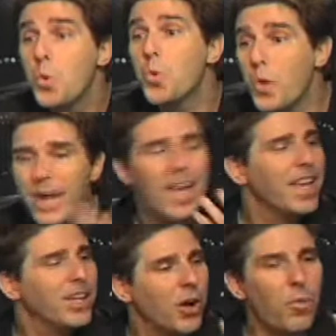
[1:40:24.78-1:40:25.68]
Right?
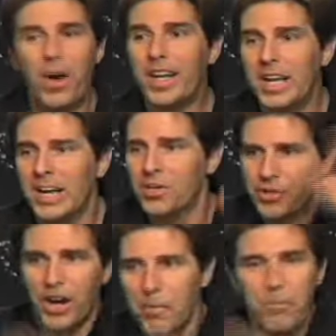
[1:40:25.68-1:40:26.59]
You don't want to
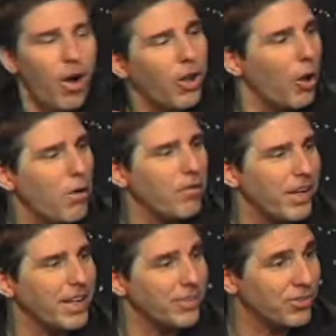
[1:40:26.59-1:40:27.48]
jump all over
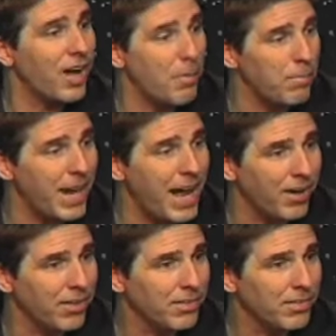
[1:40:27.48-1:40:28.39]
it and stomp it out.
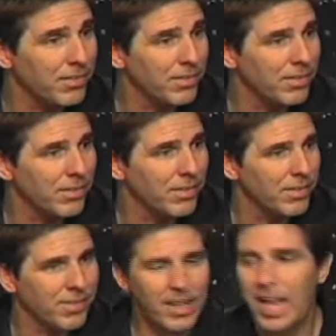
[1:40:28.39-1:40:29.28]

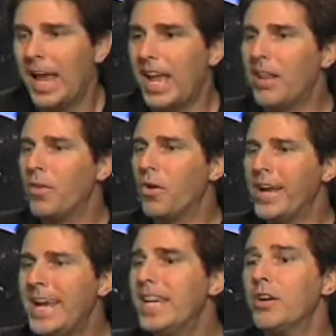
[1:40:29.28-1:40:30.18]
See, in their
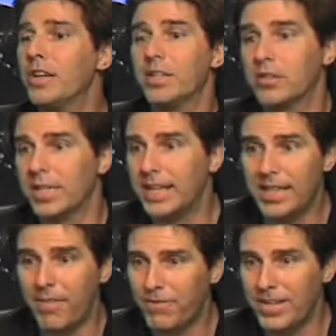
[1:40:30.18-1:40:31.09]
eagerness to get
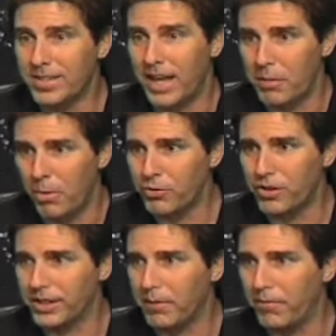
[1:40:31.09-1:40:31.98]
that, phys that
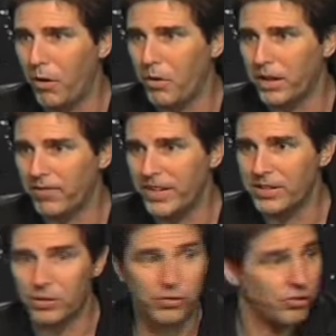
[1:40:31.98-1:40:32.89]
emotional to come forward, the
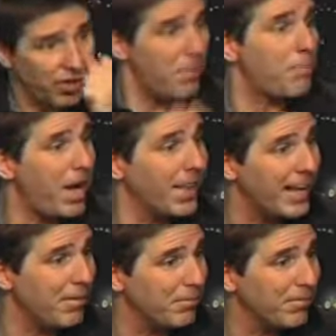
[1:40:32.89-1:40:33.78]
physicals jump on them